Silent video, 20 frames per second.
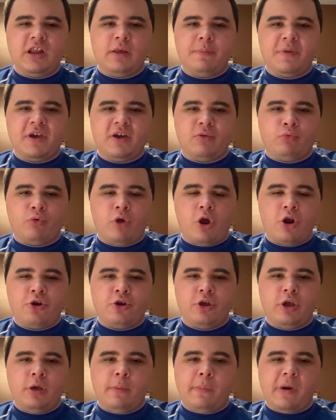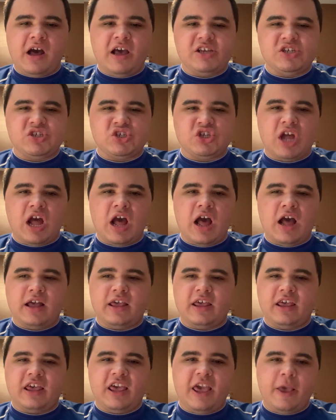a big runner, you buy a
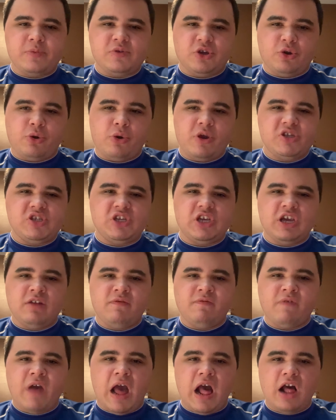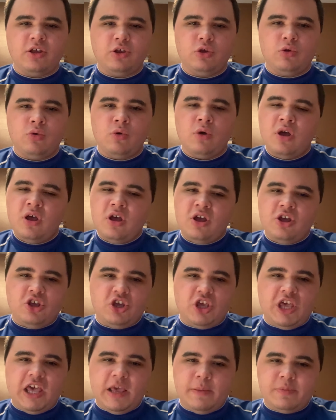stock, it keeps increasing in value,
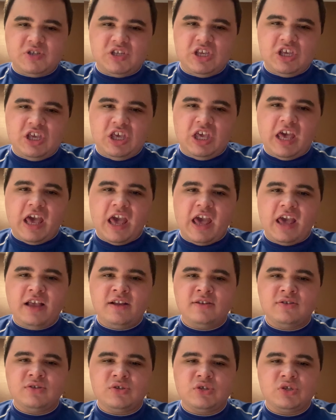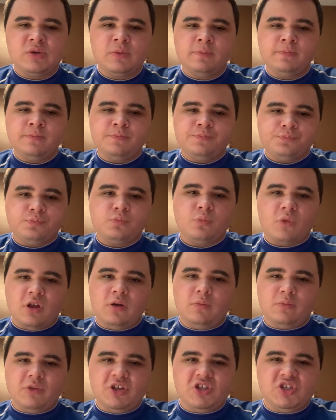you keep seeing gains,
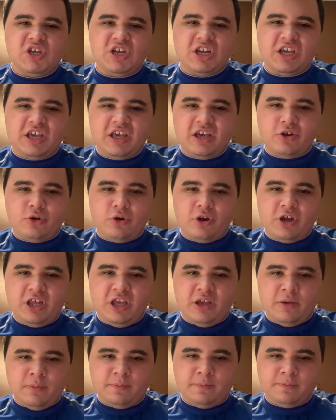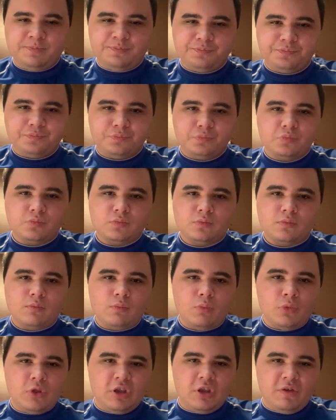you tend to get greedy.
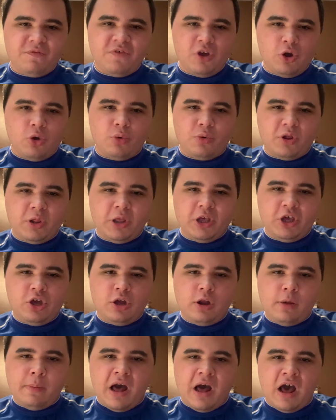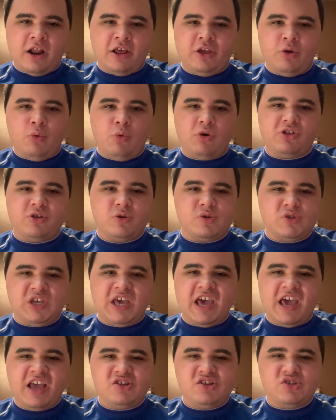You feel really good about it. You want those
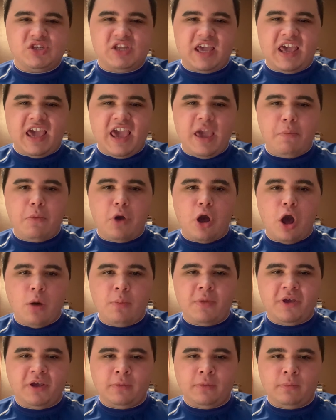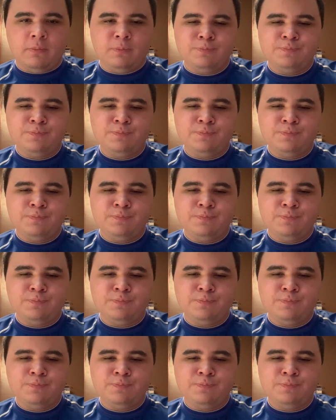gains to keep coming.